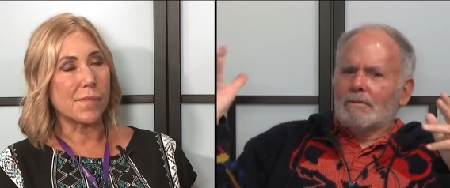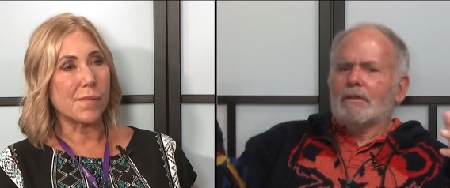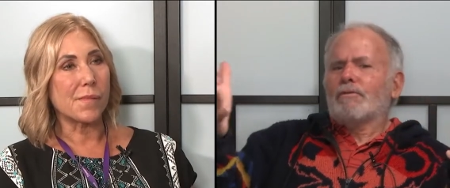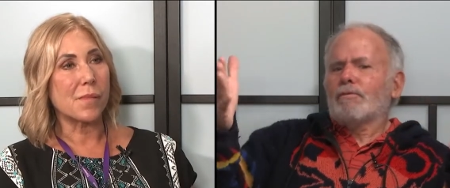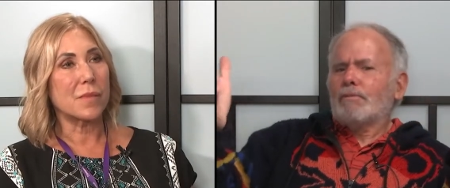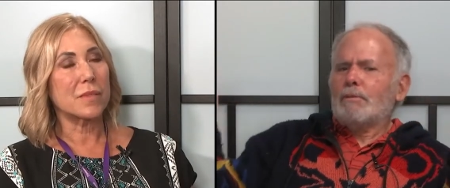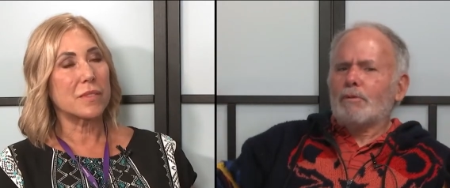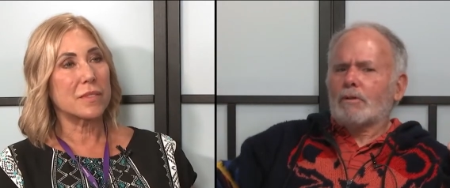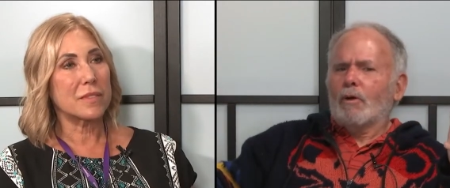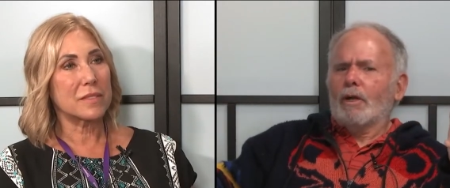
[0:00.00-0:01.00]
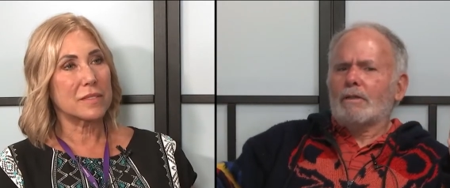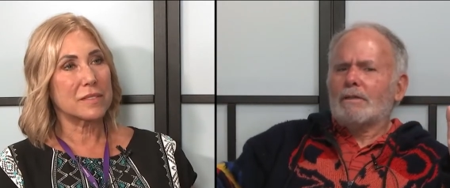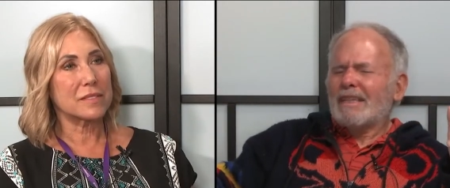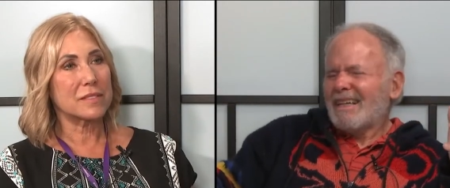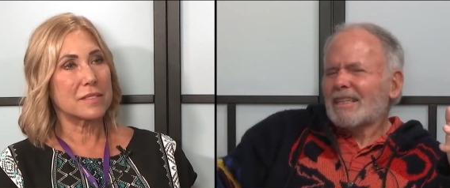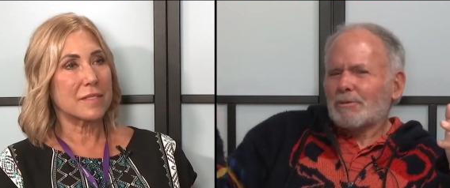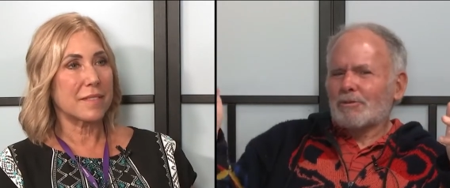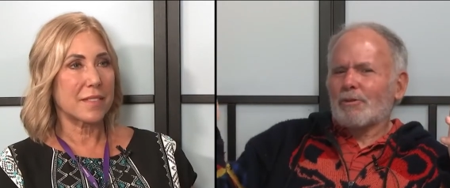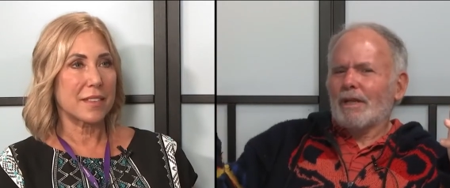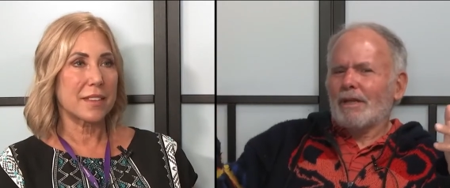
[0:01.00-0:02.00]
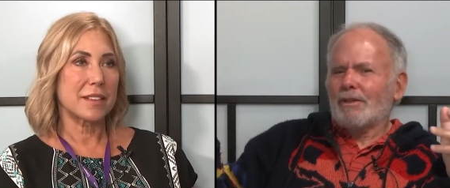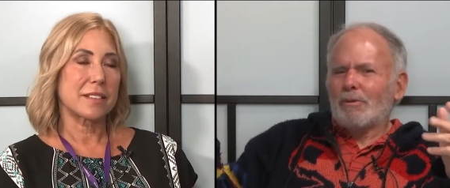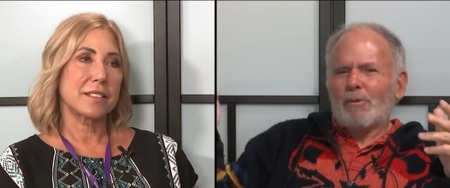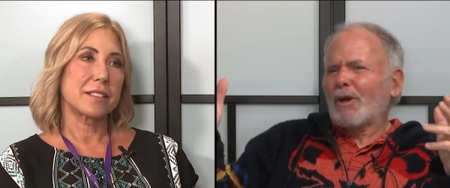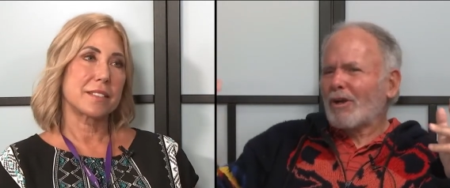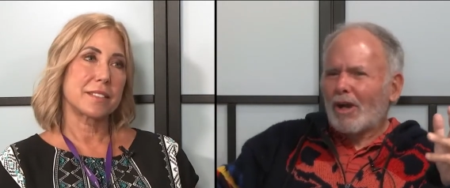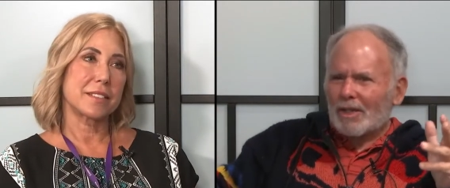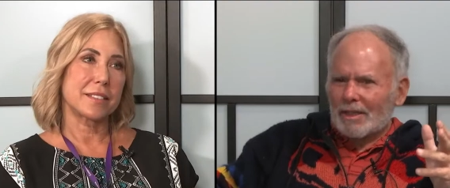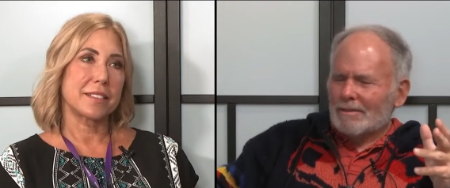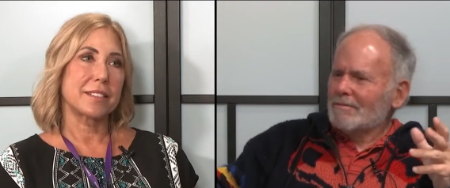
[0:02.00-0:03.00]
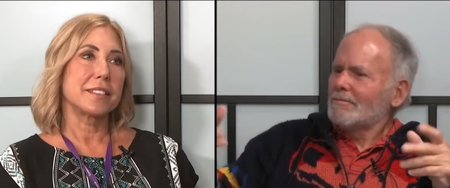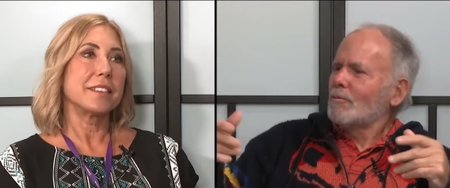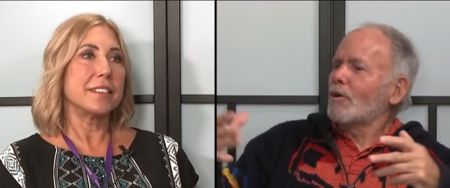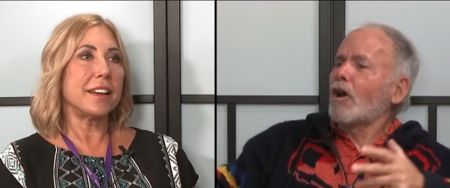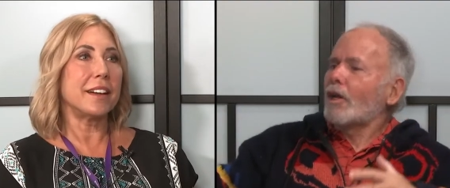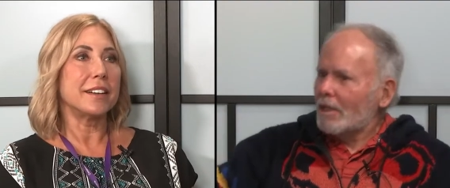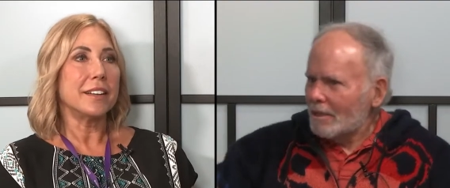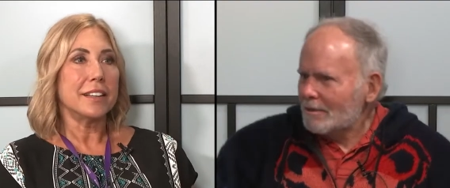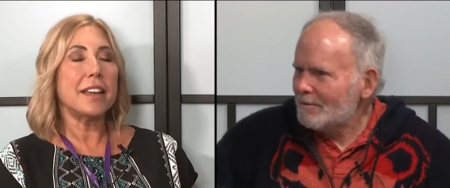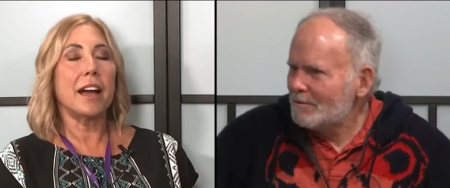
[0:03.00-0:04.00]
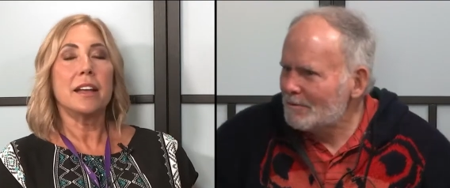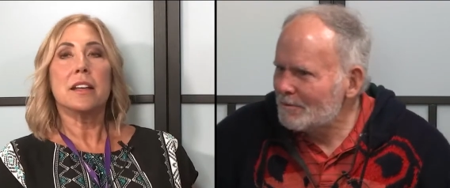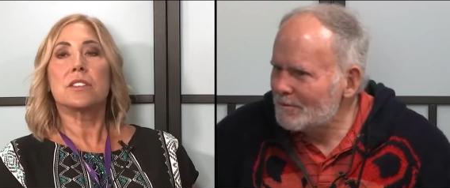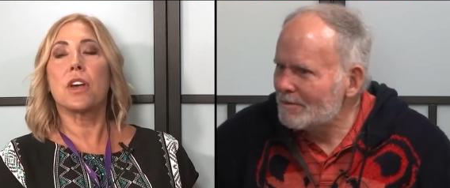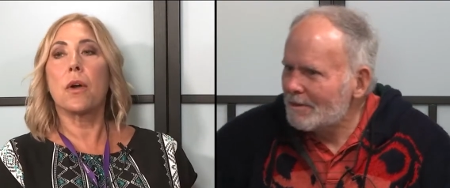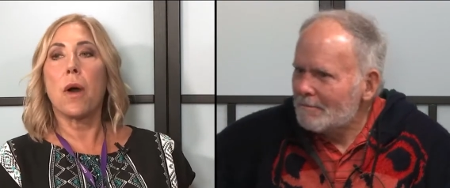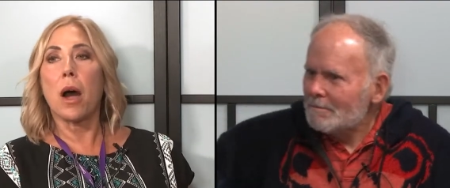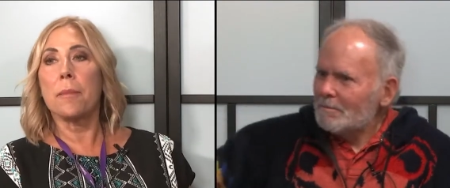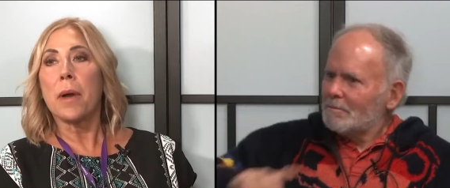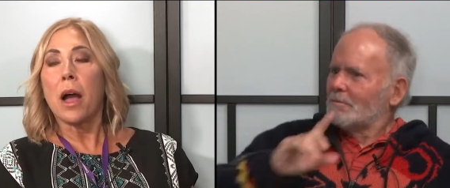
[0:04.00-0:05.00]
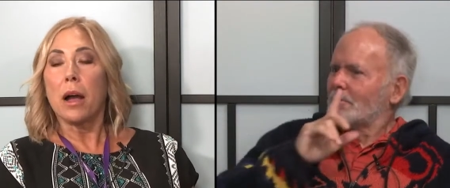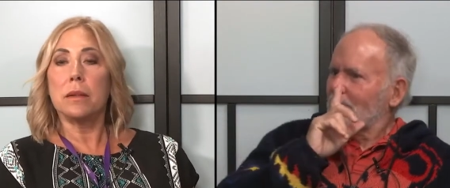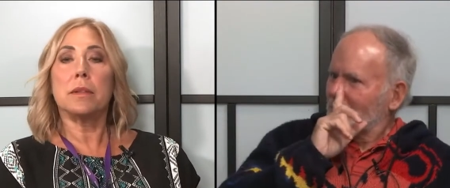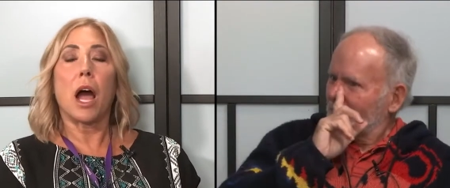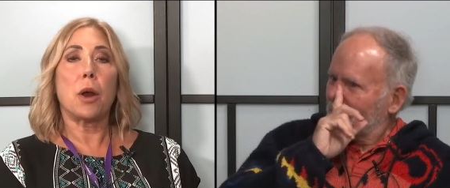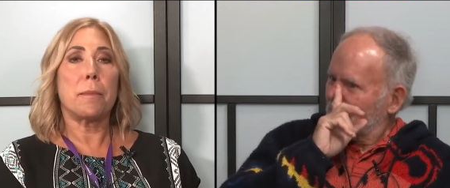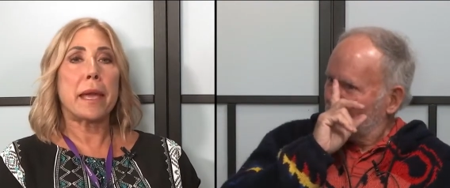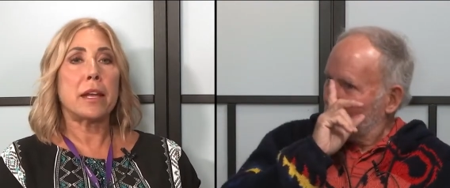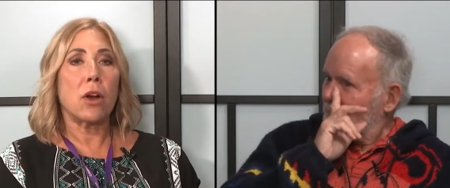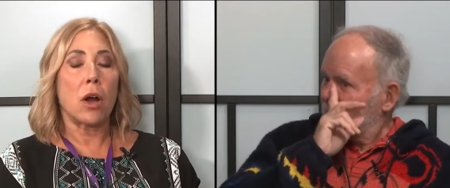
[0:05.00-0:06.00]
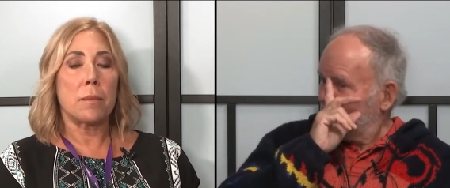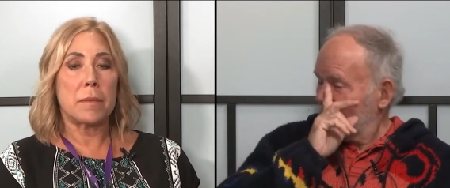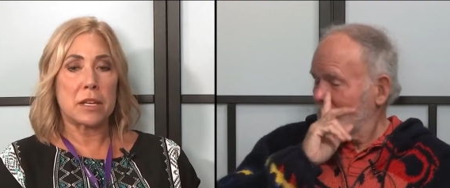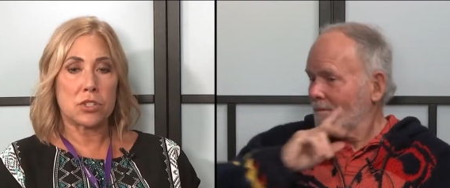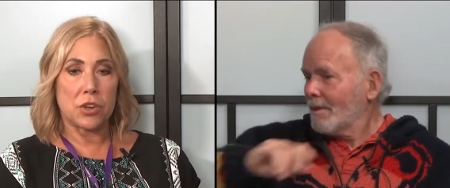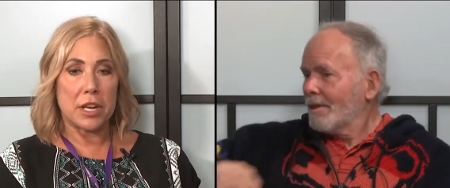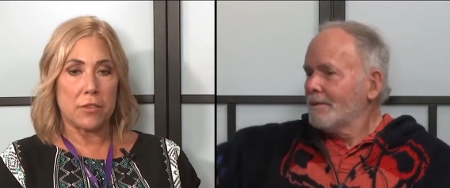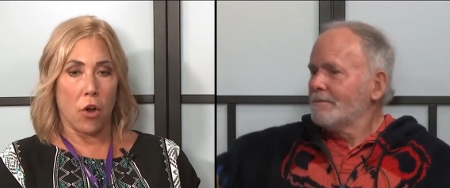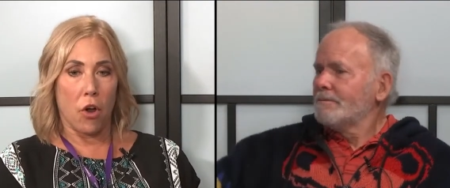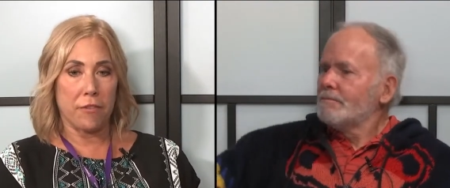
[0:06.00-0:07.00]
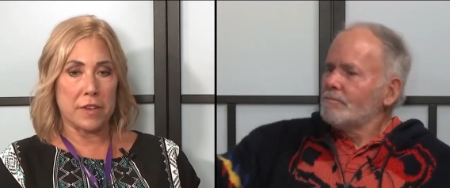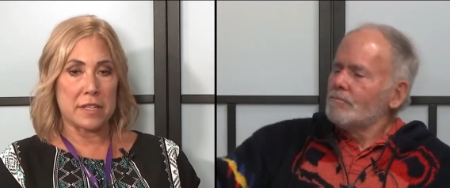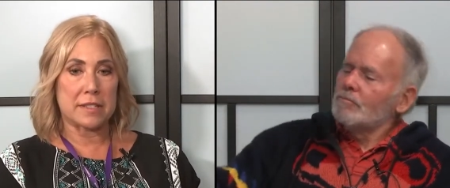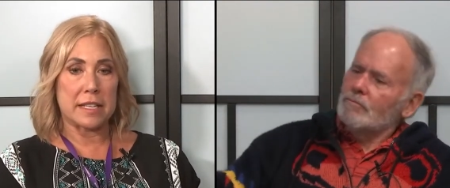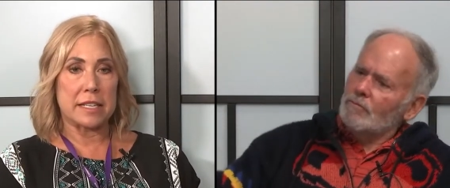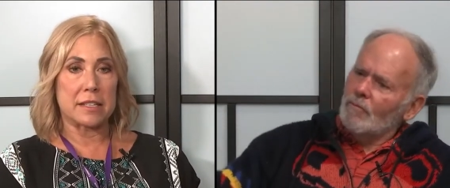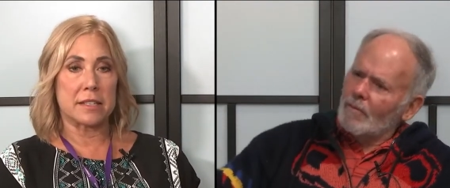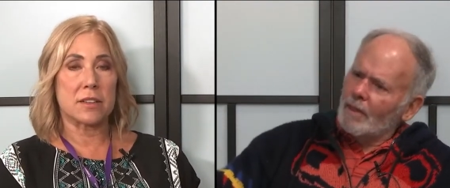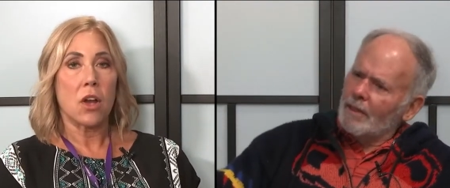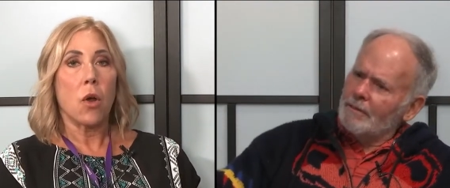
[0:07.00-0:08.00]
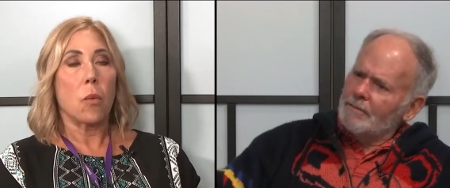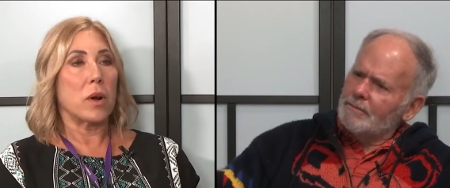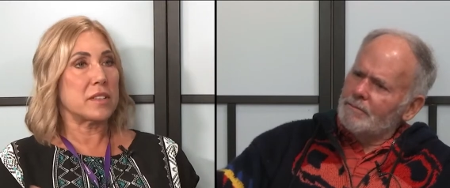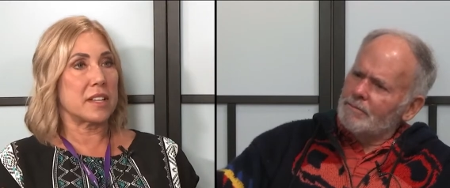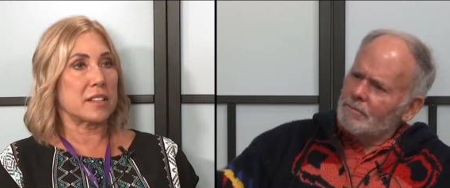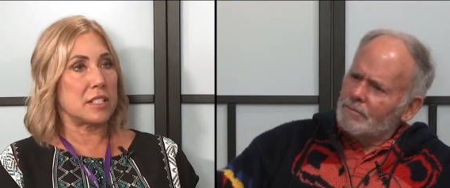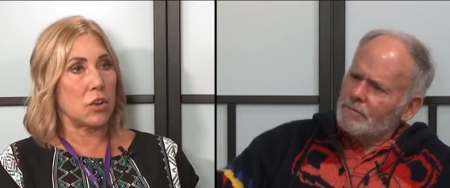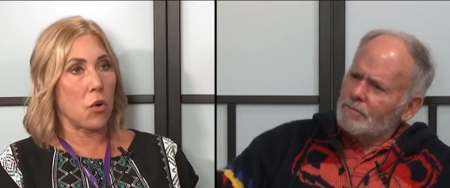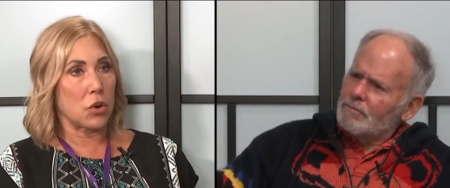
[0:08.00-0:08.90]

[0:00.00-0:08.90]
Speaker 1: If people are going, hey, hospice is a great idea, but where are they?
Speaker 2: Where are you? Yeah. So our main administrative office is 160